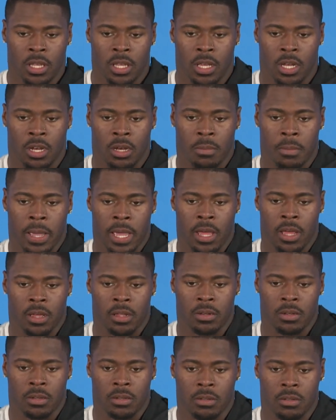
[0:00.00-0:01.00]
um, I
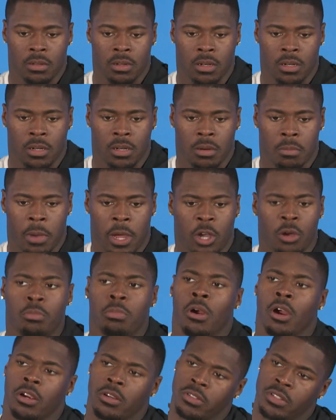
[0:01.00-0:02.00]
had uh, Michael
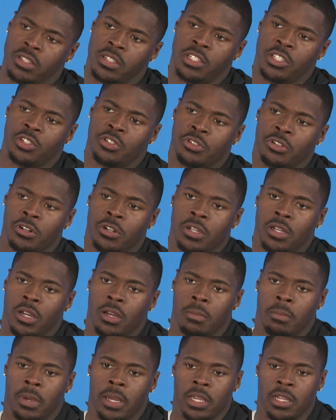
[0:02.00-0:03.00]
Brockers in Detroit.
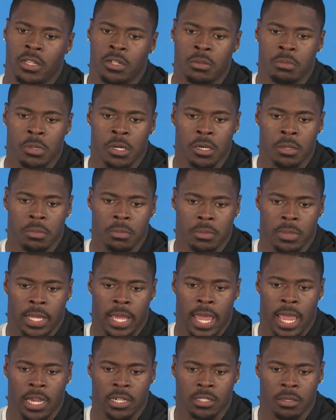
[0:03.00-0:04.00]
Um, I hit him up
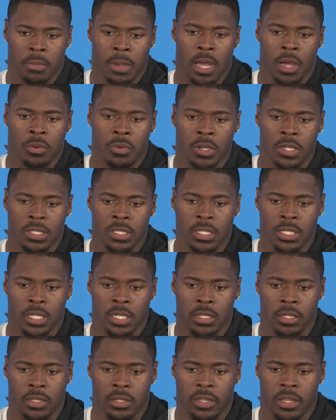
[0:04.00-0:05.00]
and asked him how was he,
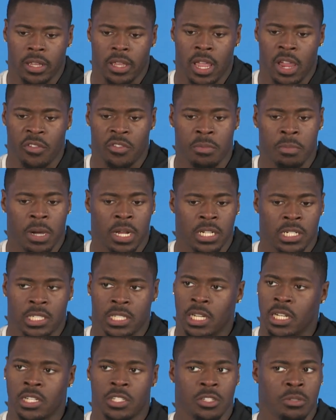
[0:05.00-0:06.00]
and everybody
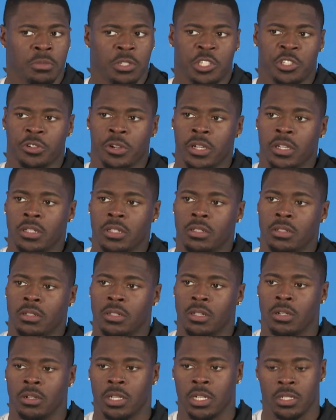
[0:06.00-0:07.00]
shot it to me straight. You
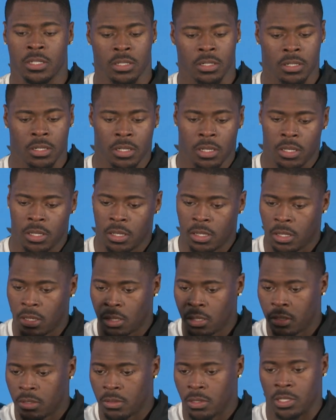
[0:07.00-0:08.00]
know, he's a
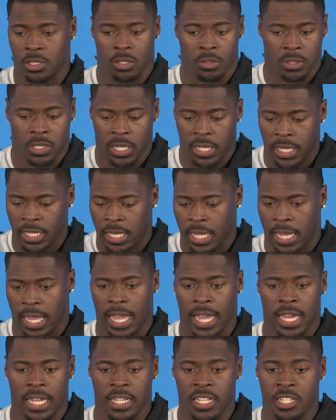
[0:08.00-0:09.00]
he's gonna tell you like
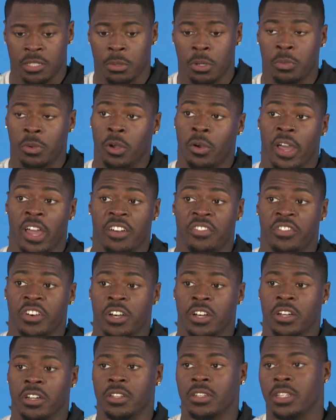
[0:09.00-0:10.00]
how it is, but we're gonna have
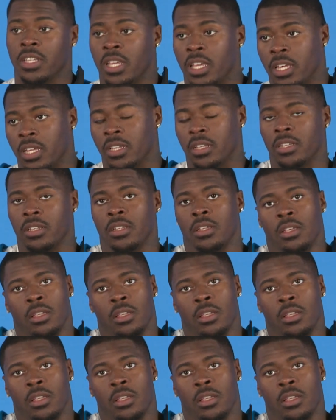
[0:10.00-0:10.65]
fun. And